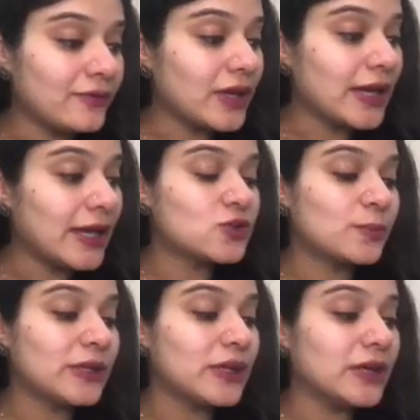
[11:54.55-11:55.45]
H B
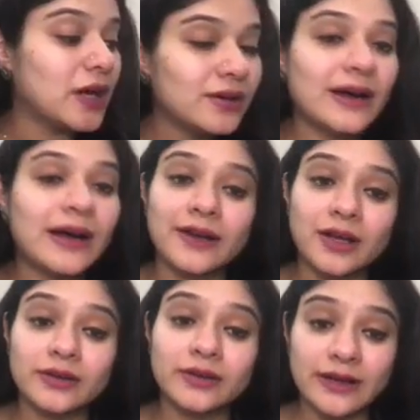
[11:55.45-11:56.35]
r,
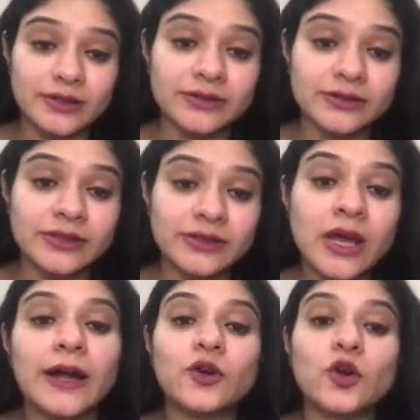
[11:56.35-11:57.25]
that is
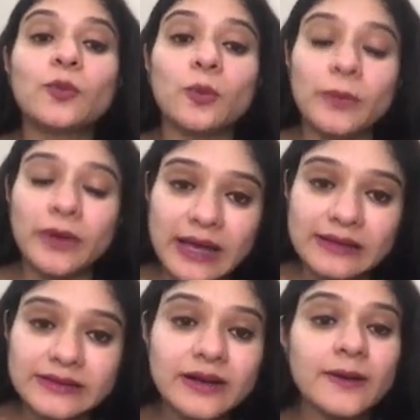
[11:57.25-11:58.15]
hydrobromic acid,
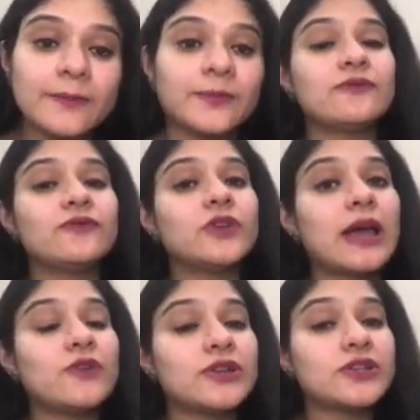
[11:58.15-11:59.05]
then we have
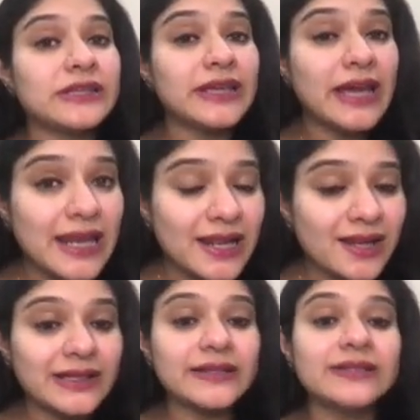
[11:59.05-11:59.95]
H C l, that is